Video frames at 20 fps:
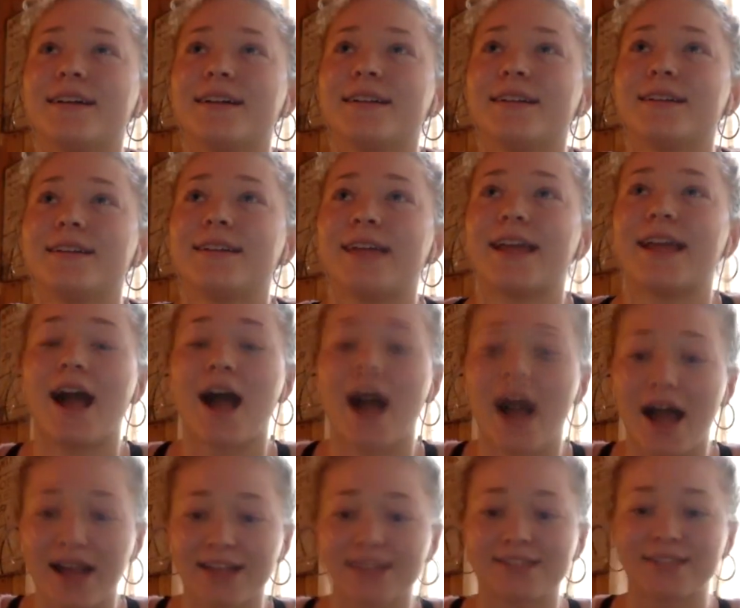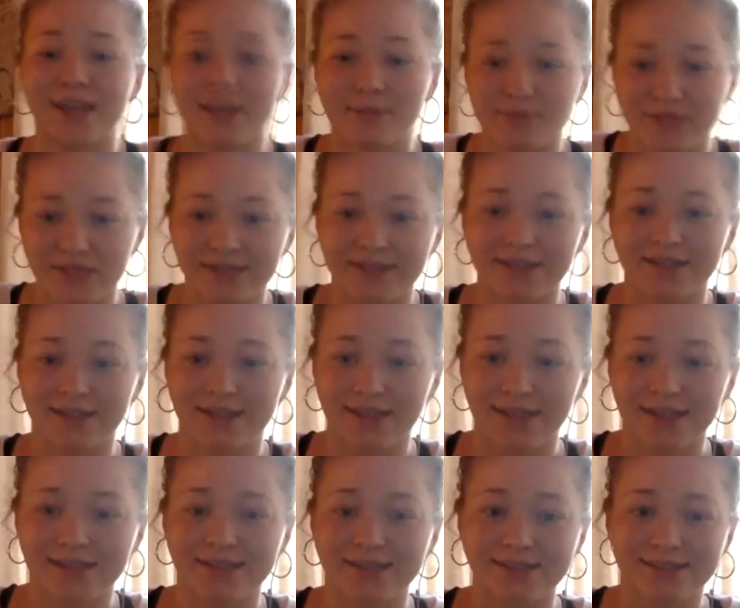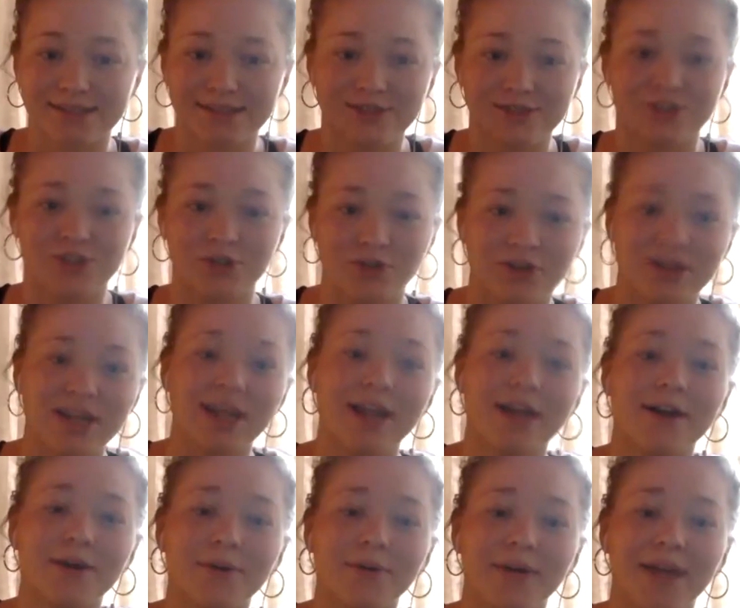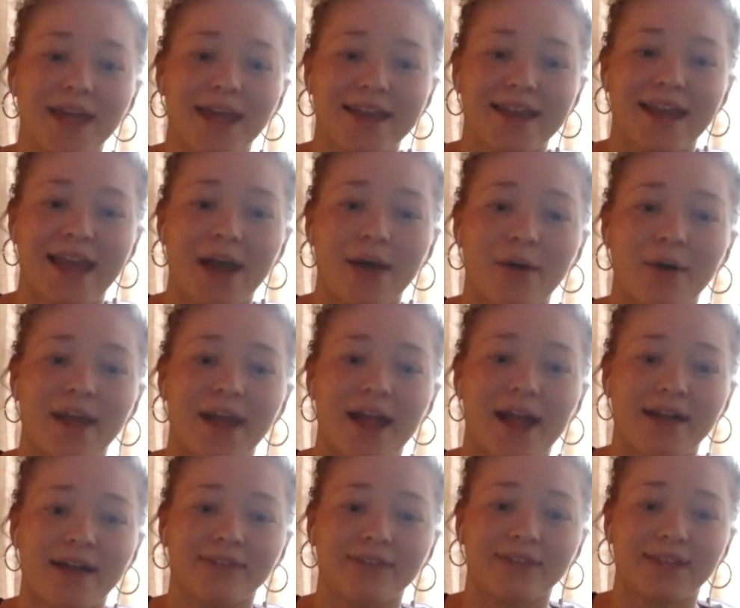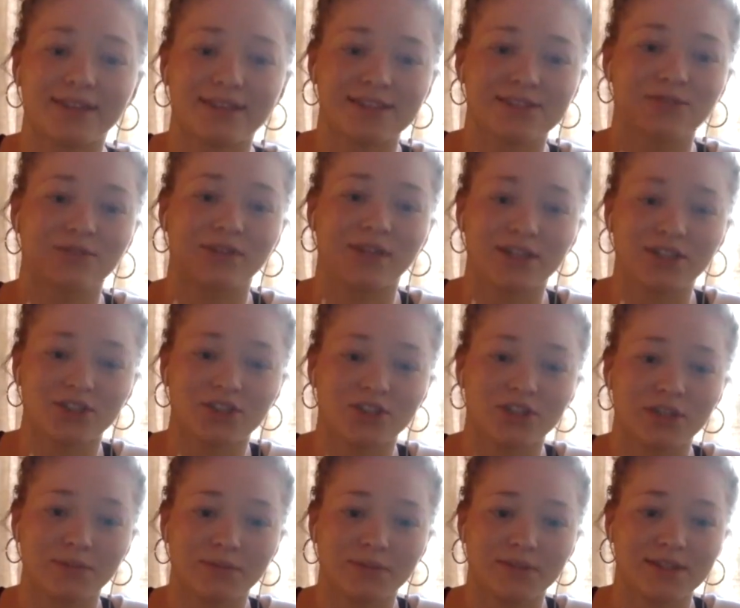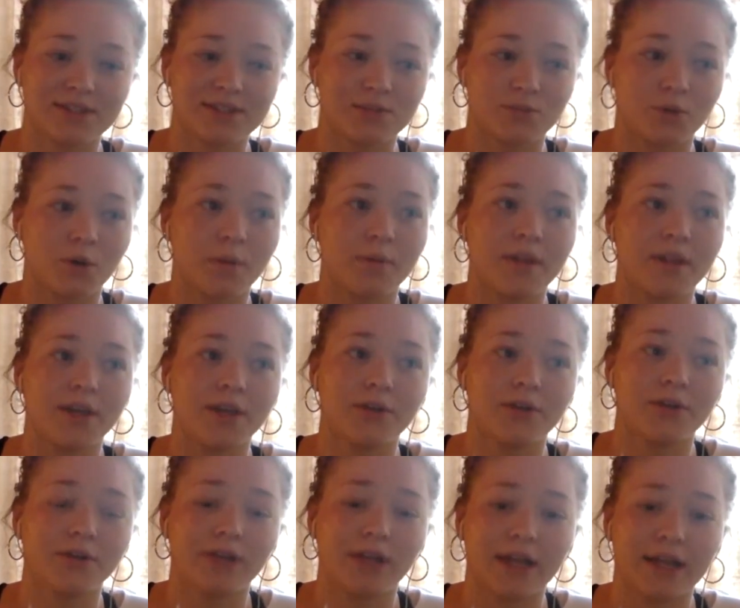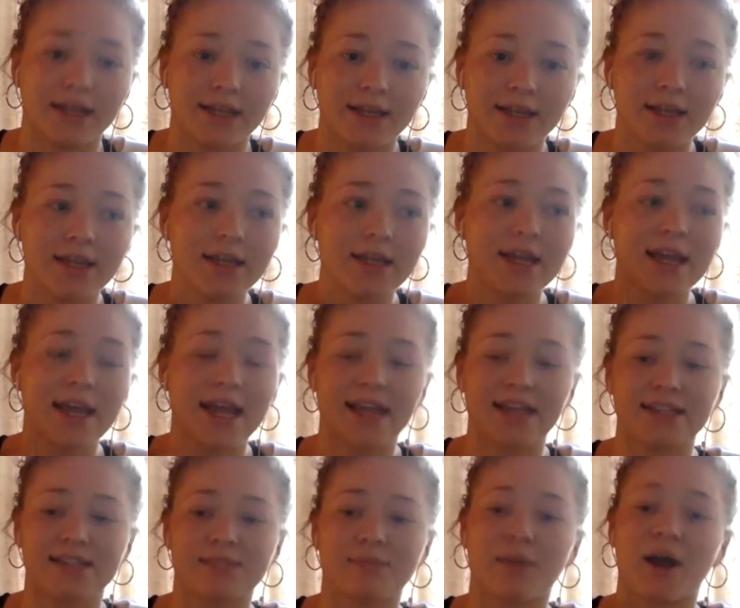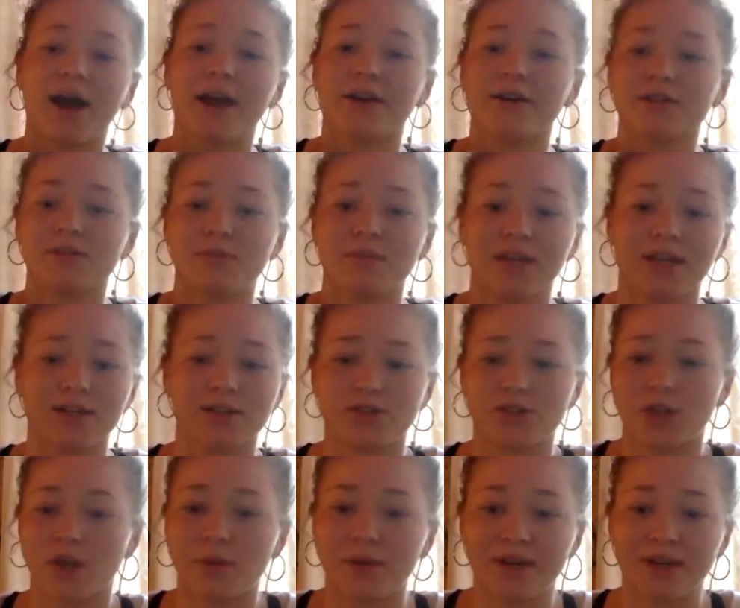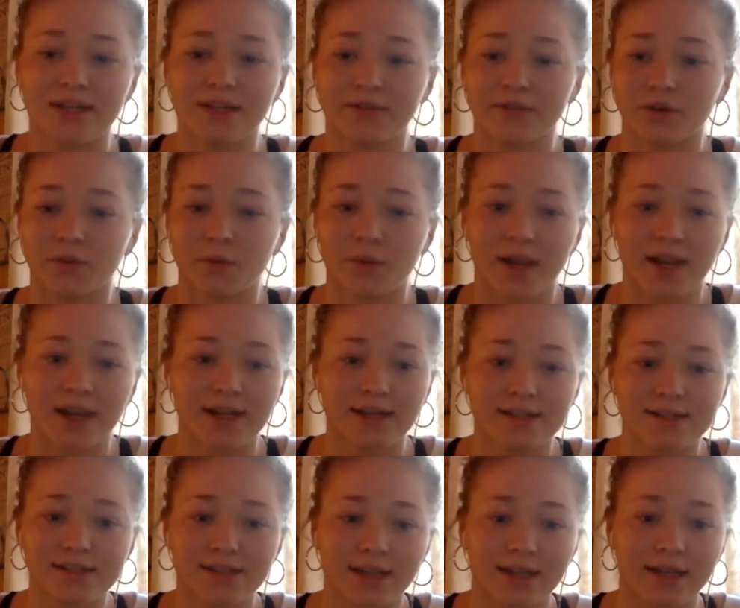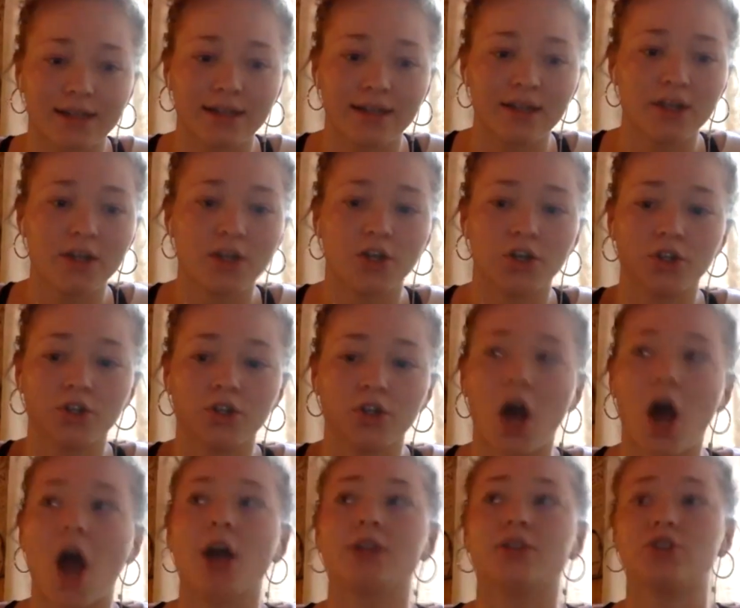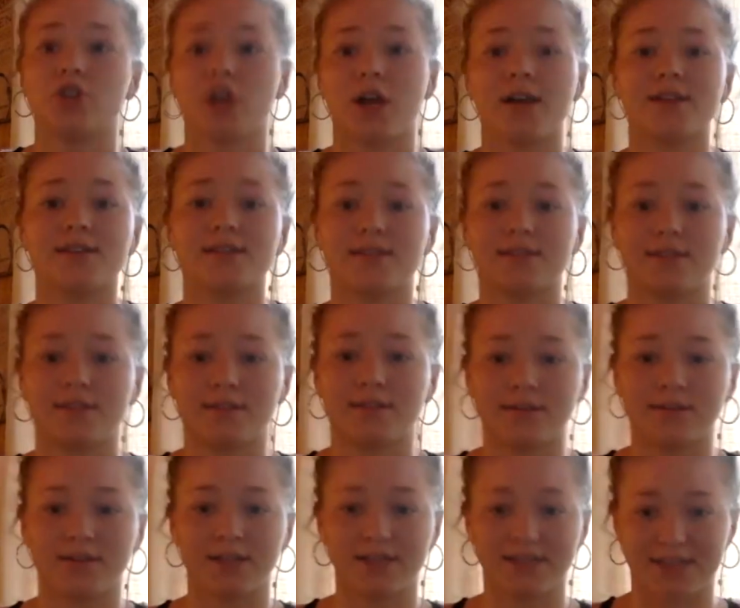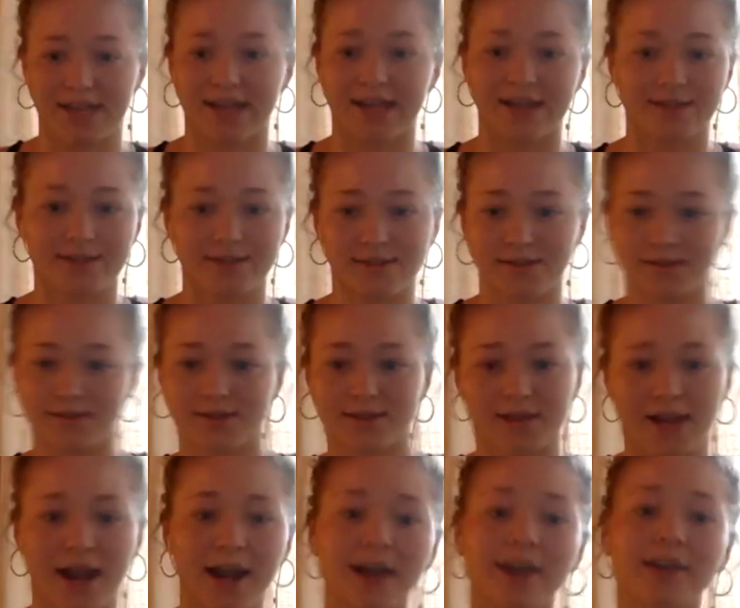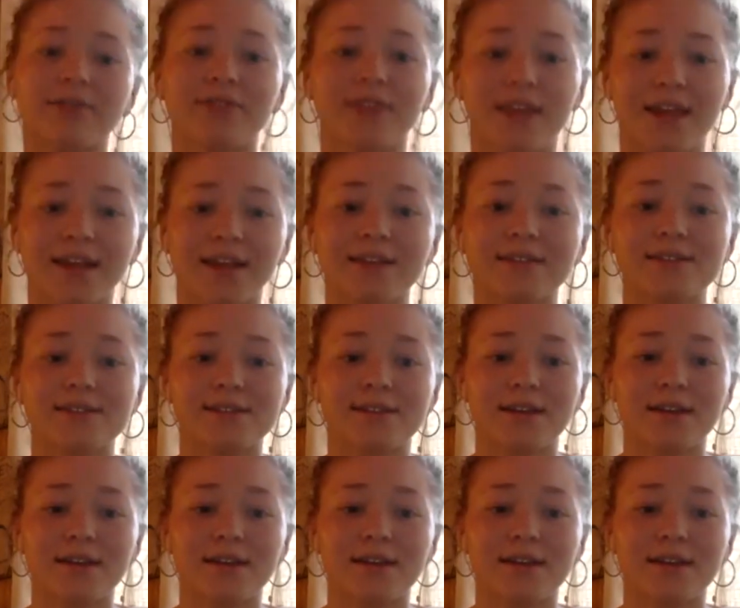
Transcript: like I stepped into this studio and now I have like this relationship with this woman who like inspires me in so many different ways, like not just the dance side of things,